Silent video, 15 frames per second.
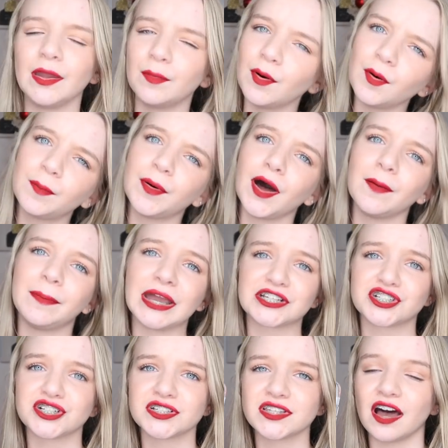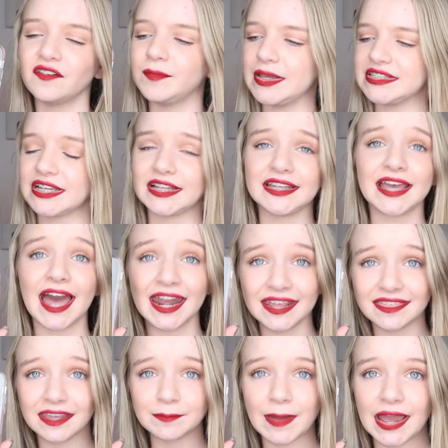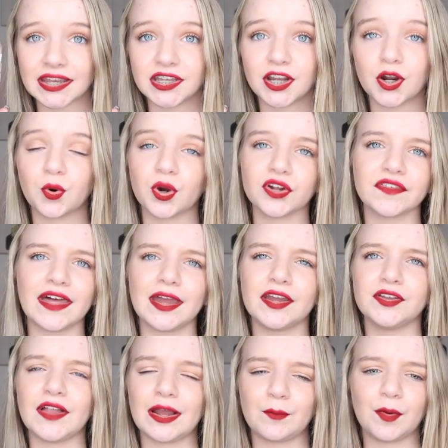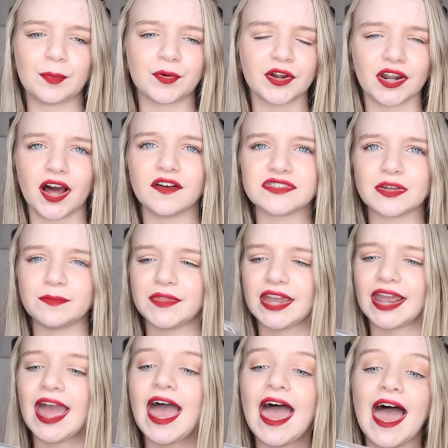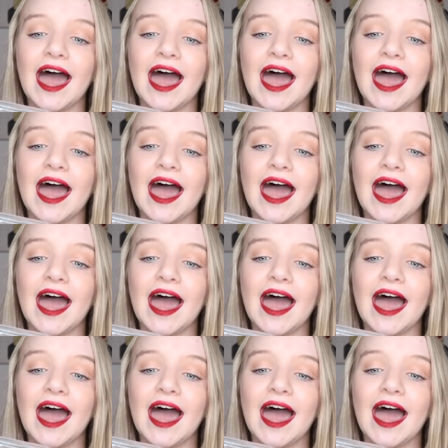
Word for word: People put pictures of basically anything back here or they like will print off something